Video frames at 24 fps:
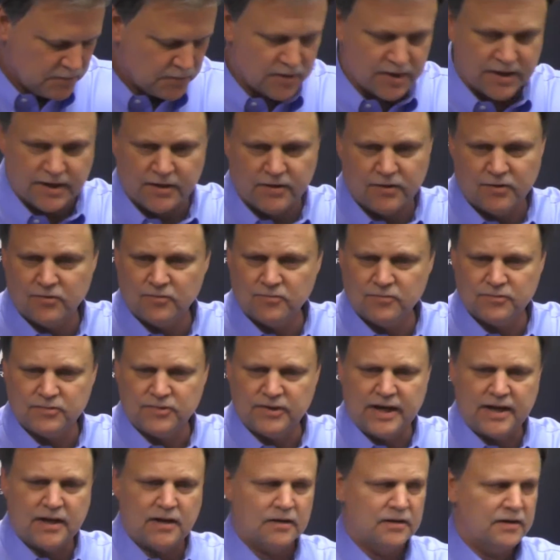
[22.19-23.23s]
Bria
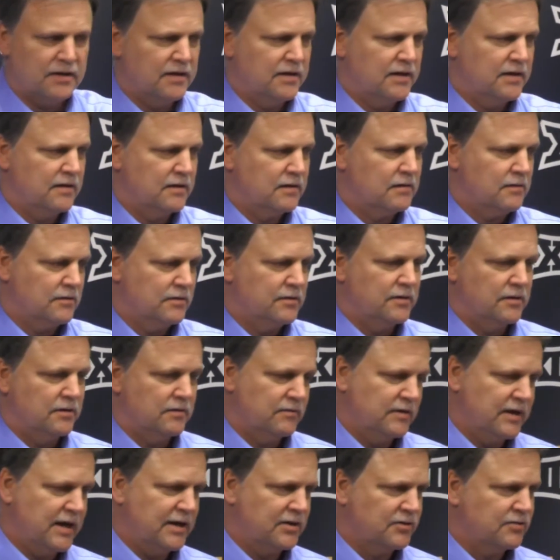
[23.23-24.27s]
Holmes,
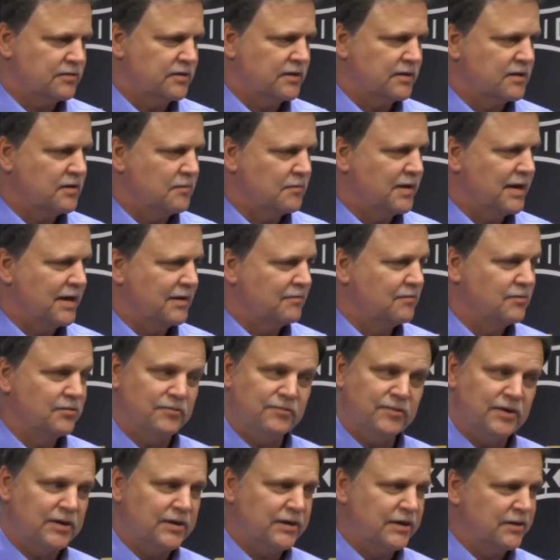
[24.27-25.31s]
naturally come out and
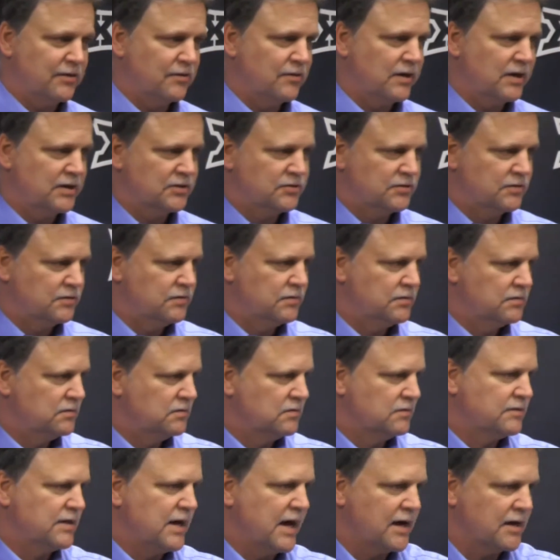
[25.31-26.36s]
was very aggressive
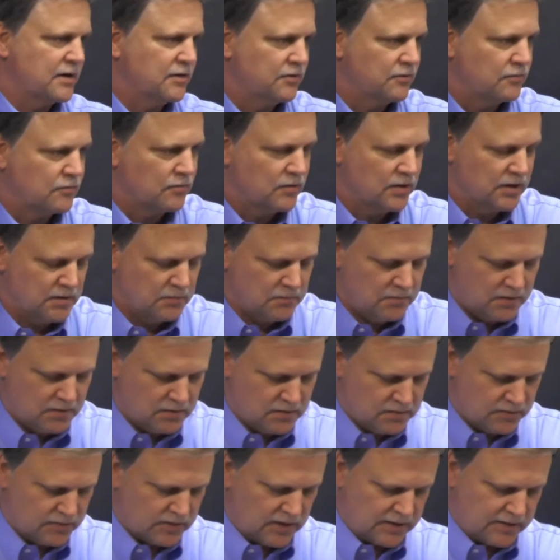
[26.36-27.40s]
attacking the rim,
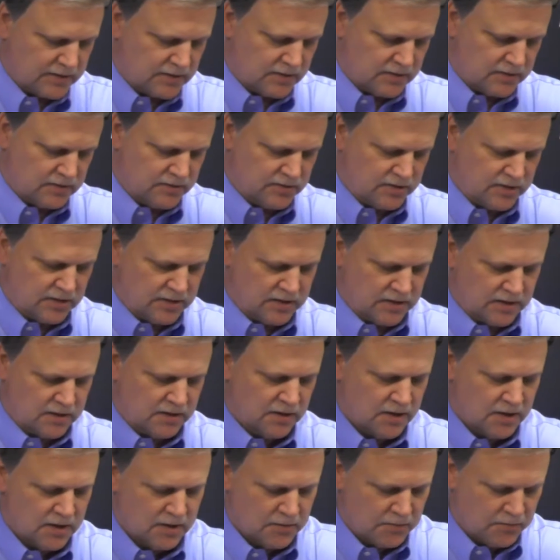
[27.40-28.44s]
so I thought she did.
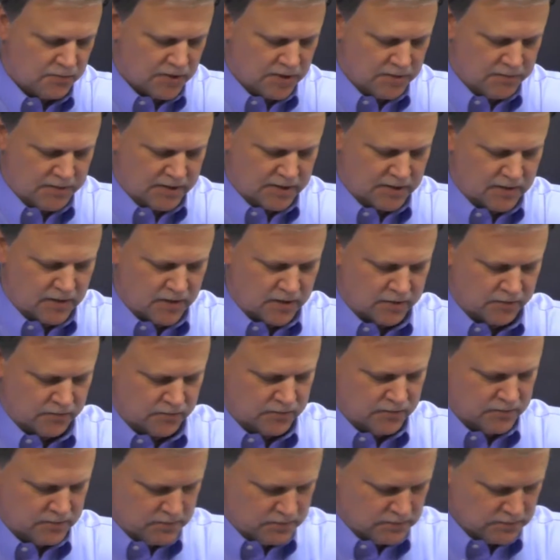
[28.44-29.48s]
Bree
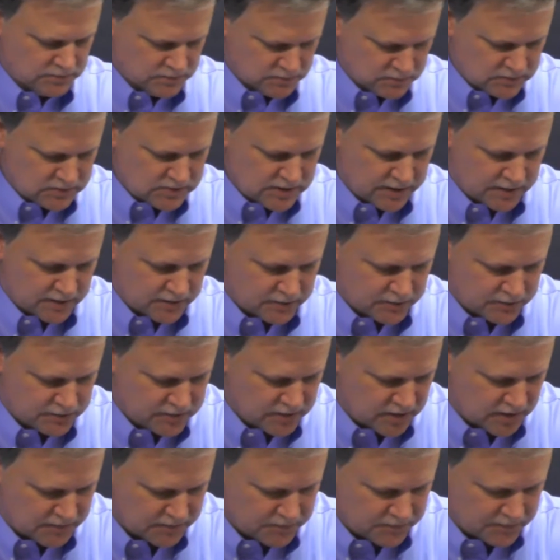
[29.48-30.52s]
McDonald did a good
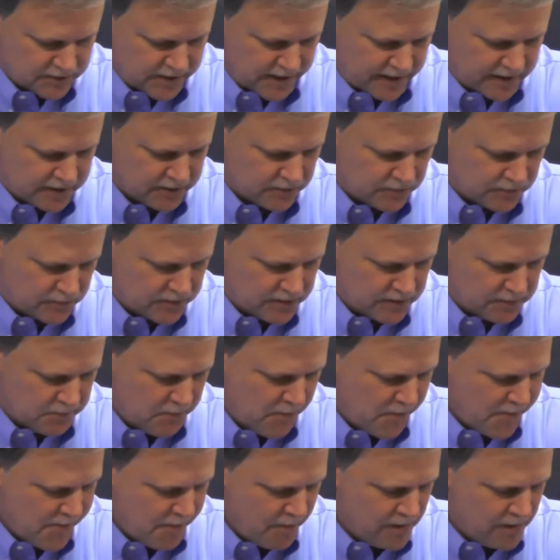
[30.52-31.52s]
job attacking the rim.